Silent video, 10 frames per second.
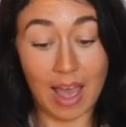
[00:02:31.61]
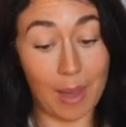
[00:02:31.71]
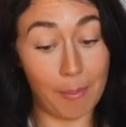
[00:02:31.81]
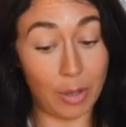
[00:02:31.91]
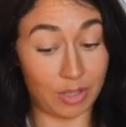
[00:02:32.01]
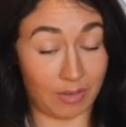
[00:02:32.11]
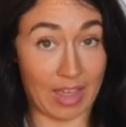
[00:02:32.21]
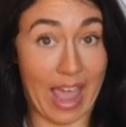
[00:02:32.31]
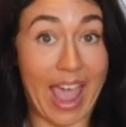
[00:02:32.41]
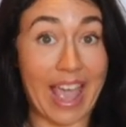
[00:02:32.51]
and most of
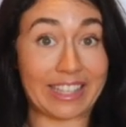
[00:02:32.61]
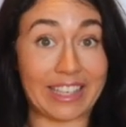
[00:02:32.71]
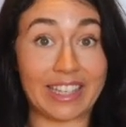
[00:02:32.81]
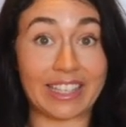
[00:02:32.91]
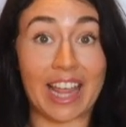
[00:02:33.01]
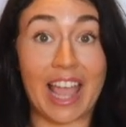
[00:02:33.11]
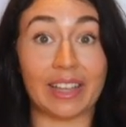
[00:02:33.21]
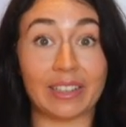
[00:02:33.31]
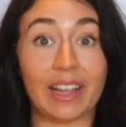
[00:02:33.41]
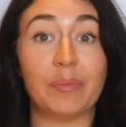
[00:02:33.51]
the hairs in his
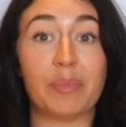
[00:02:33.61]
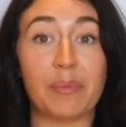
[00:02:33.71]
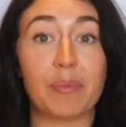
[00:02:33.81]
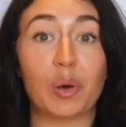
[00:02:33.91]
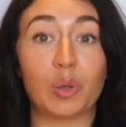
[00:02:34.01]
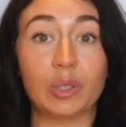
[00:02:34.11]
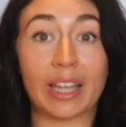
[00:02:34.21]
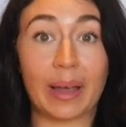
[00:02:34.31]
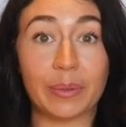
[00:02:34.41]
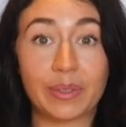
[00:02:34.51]
tail had been pulled
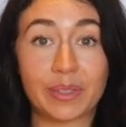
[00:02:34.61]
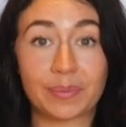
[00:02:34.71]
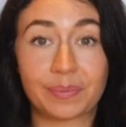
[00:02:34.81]
out.